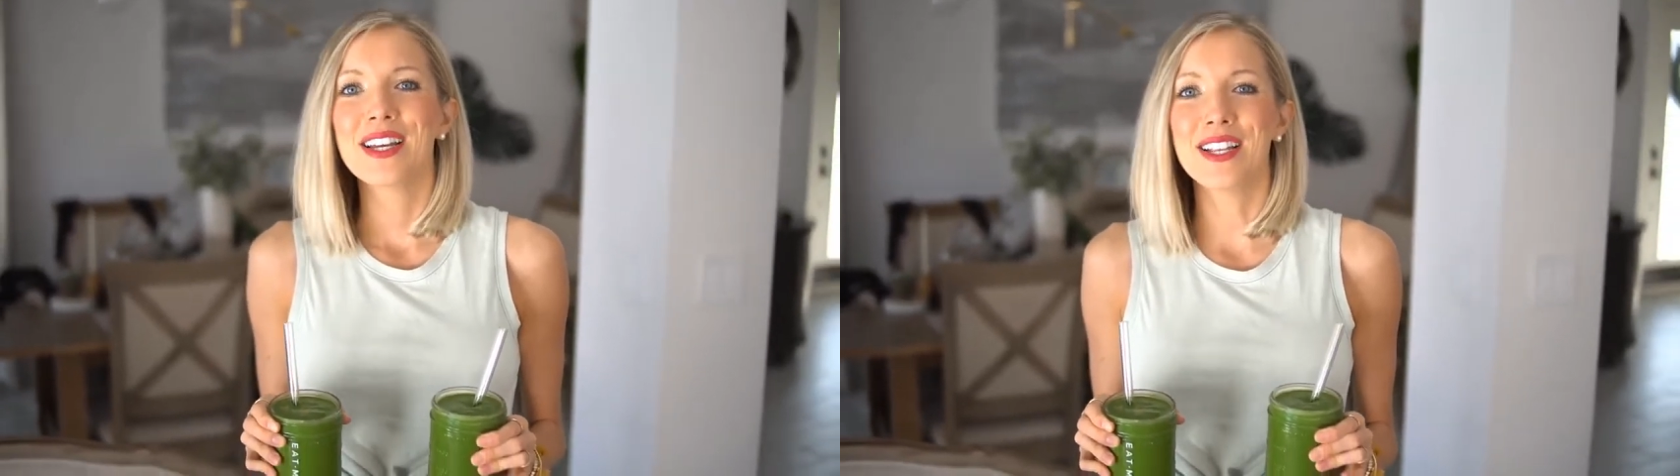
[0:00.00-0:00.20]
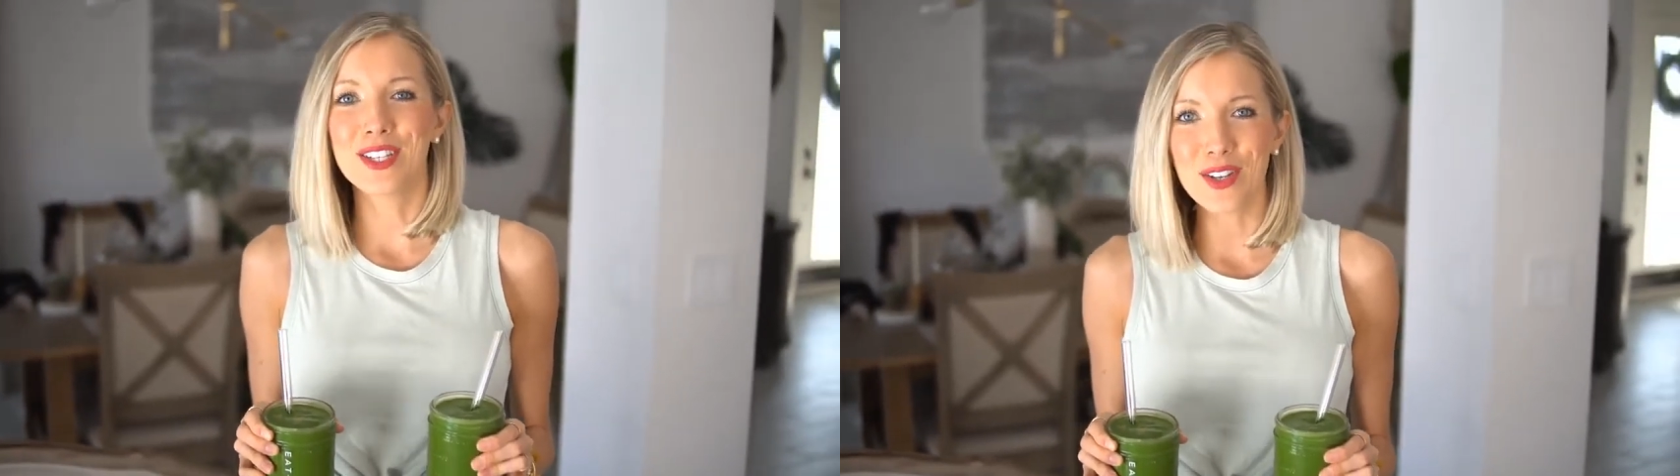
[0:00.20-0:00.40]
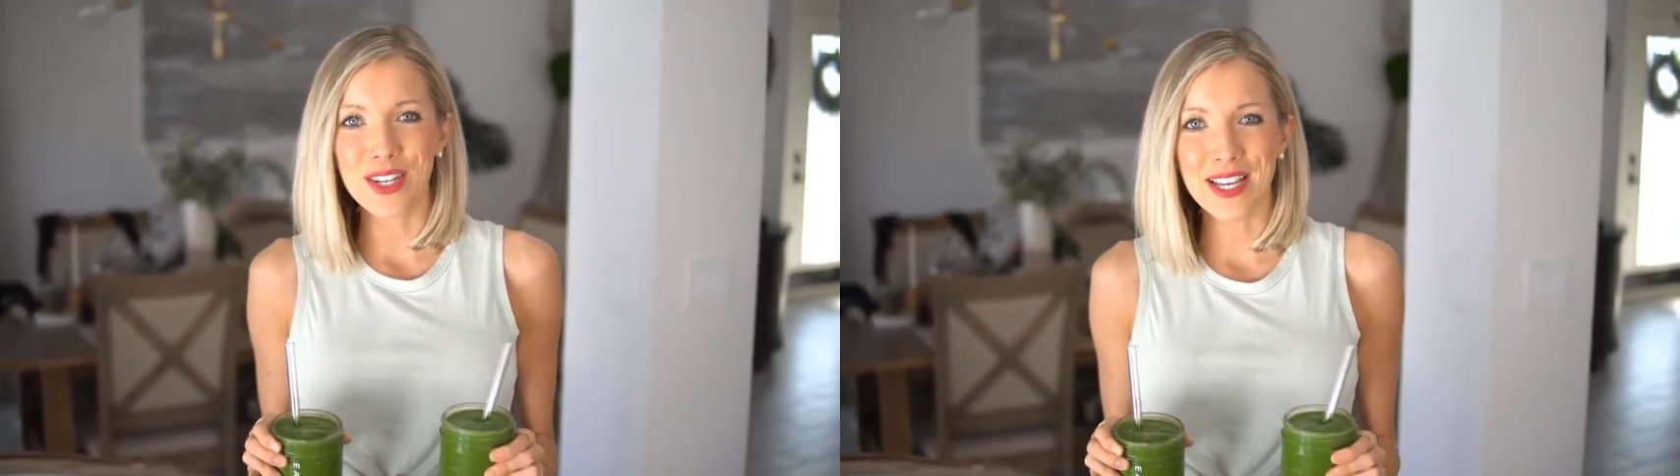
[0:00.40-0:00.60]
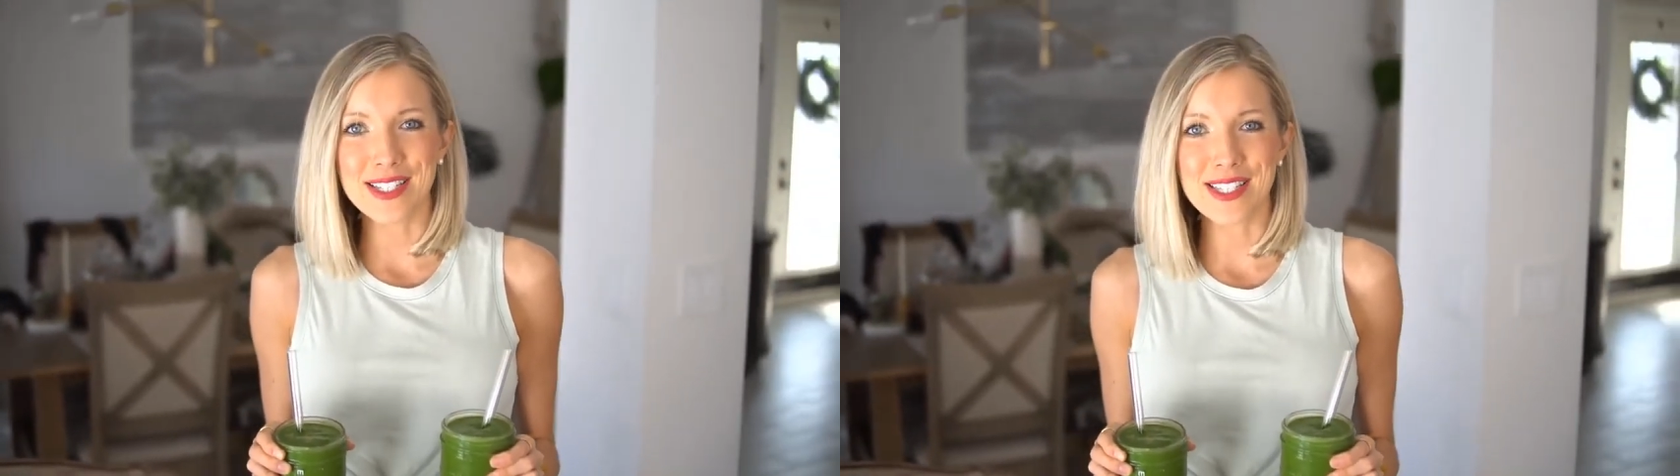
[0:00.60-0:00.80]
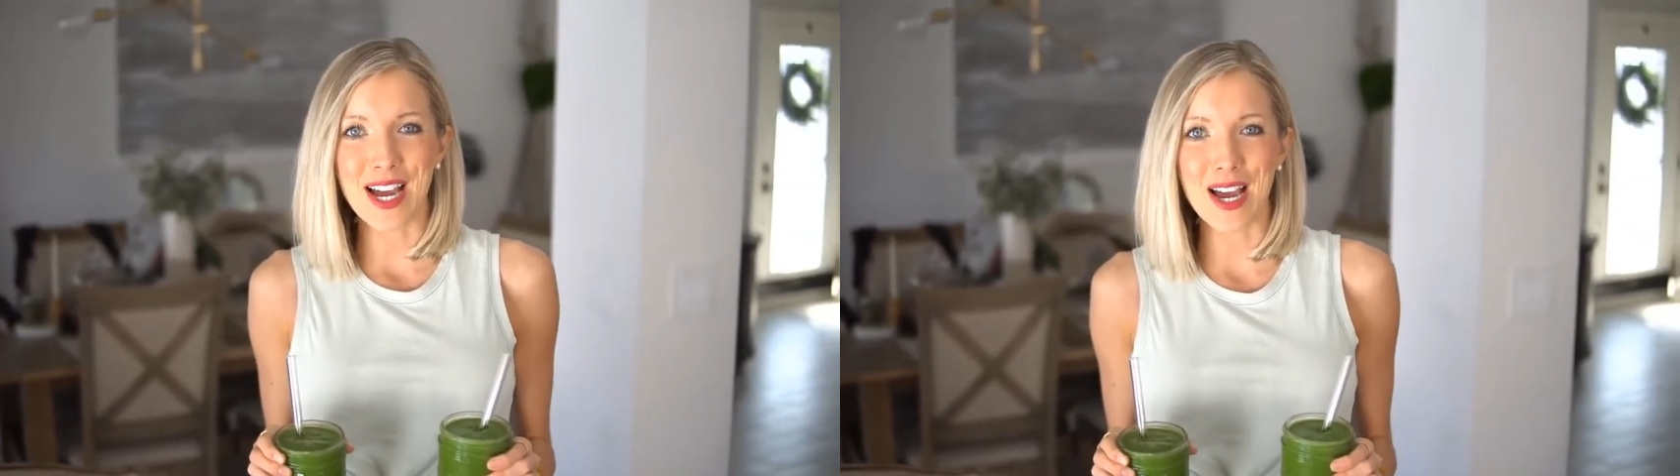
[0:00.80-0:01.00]
Until
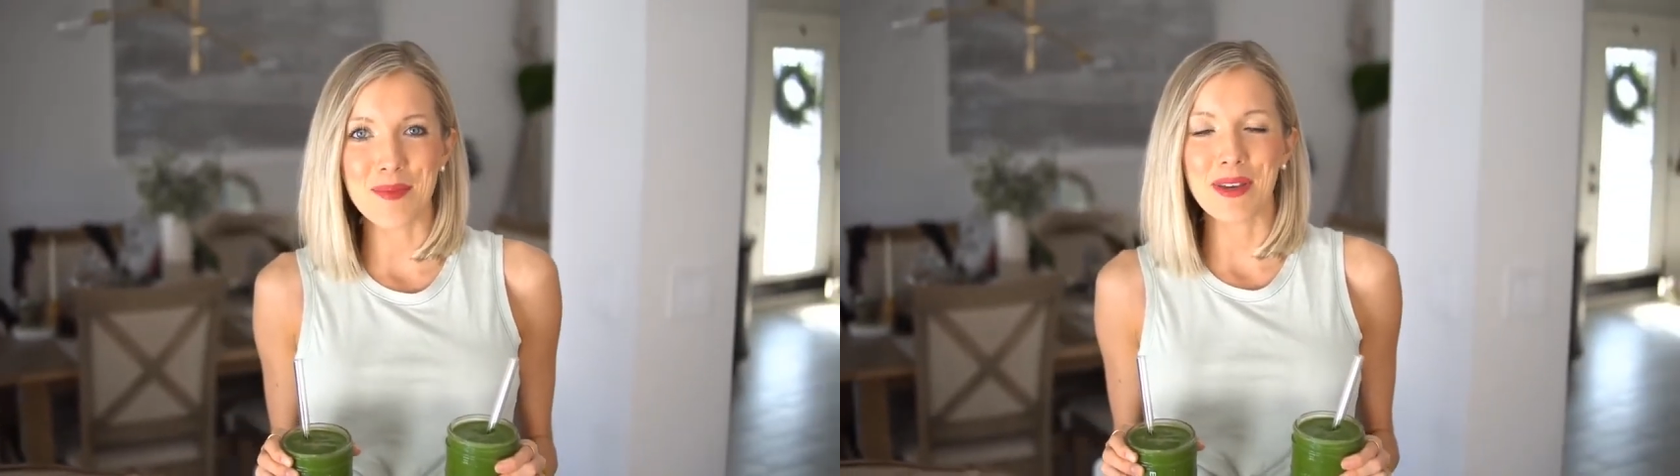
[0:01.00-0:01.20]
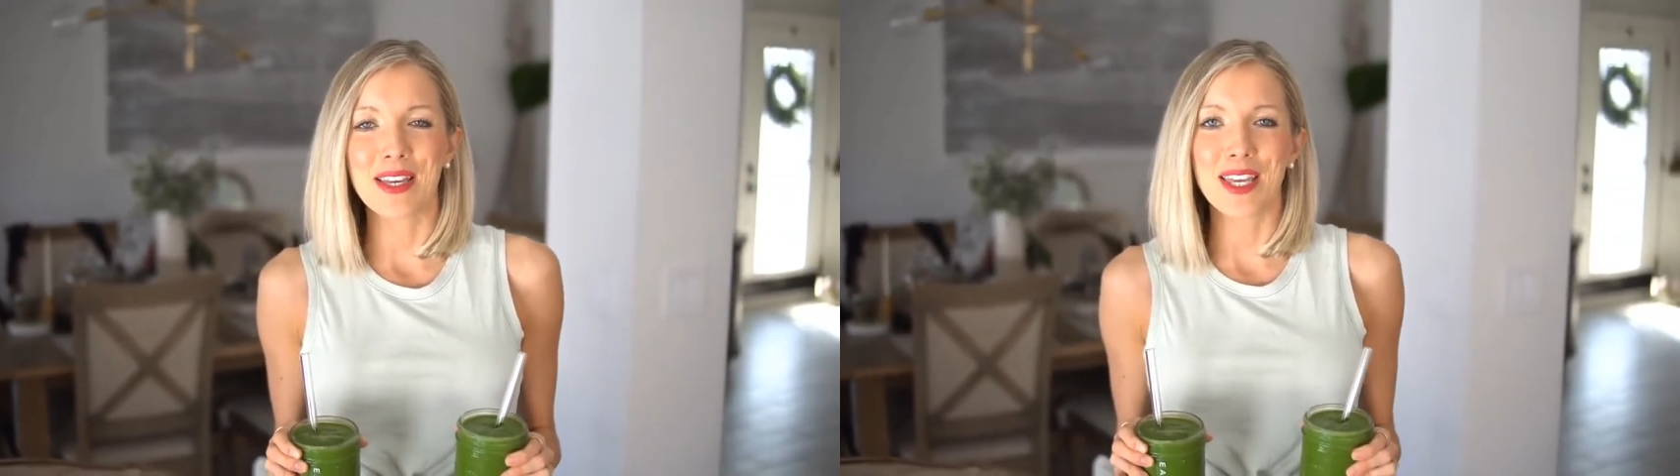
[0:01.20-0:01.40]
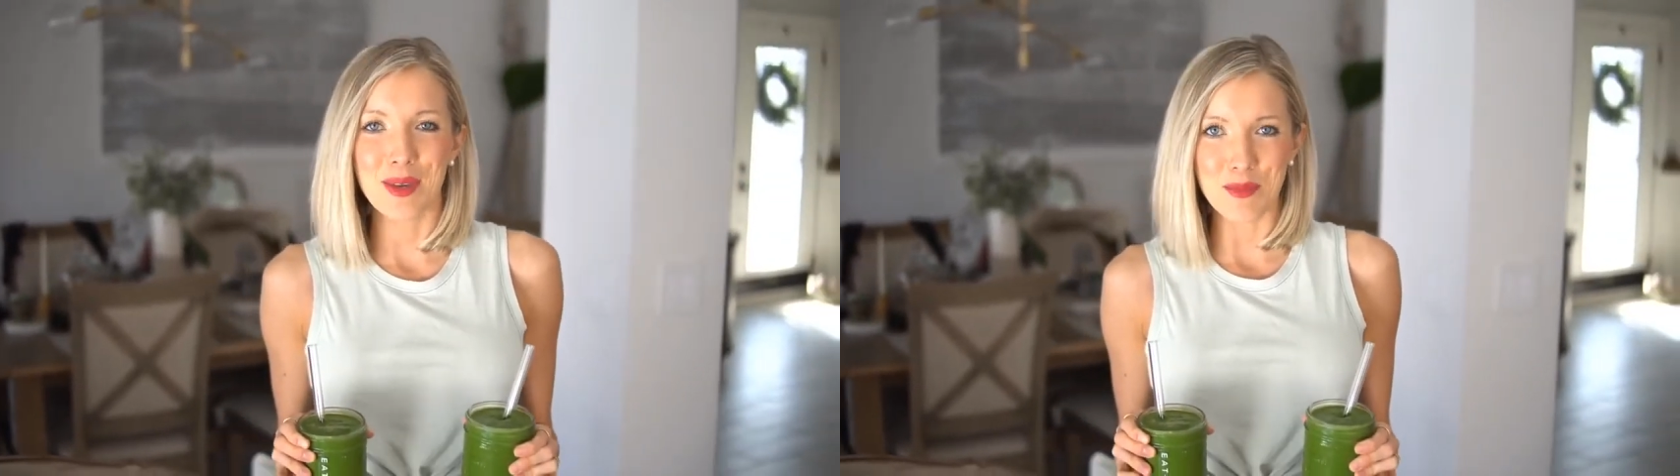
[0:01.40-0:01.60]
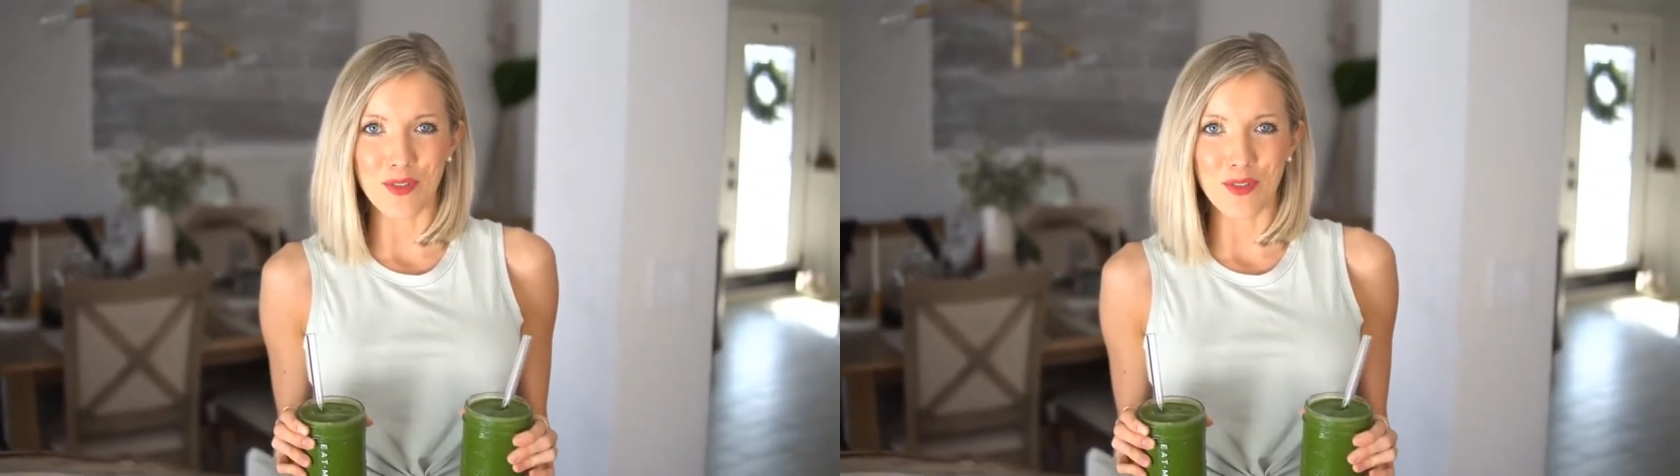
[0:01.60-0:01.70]
next time, eat,